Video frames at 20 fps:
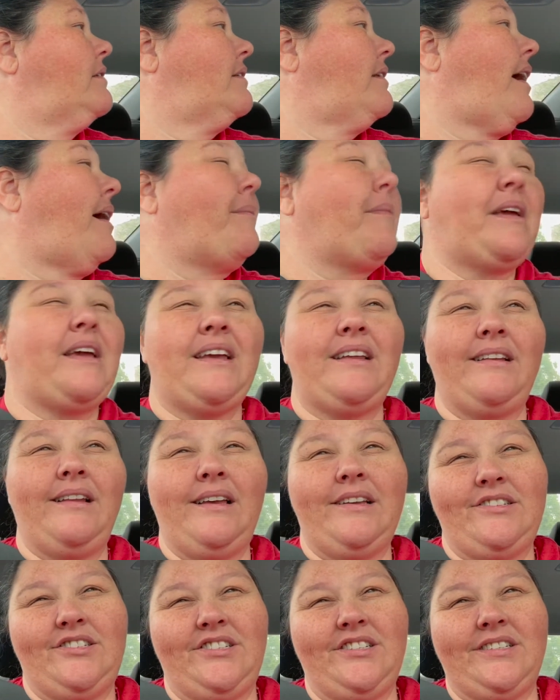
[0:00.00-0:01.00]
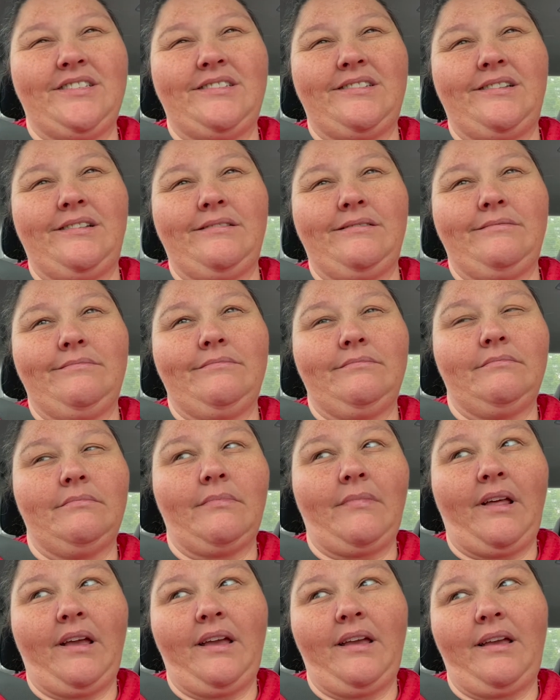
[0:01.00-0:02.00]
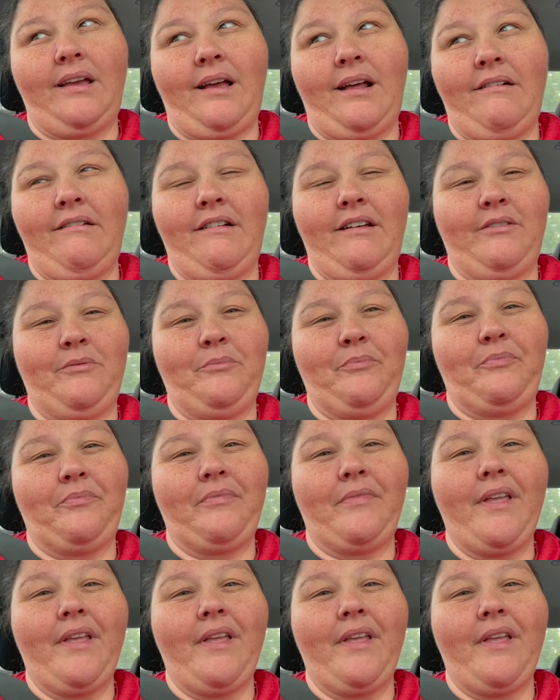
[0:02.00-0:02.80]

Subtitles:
I mean, it's just like, I don't know.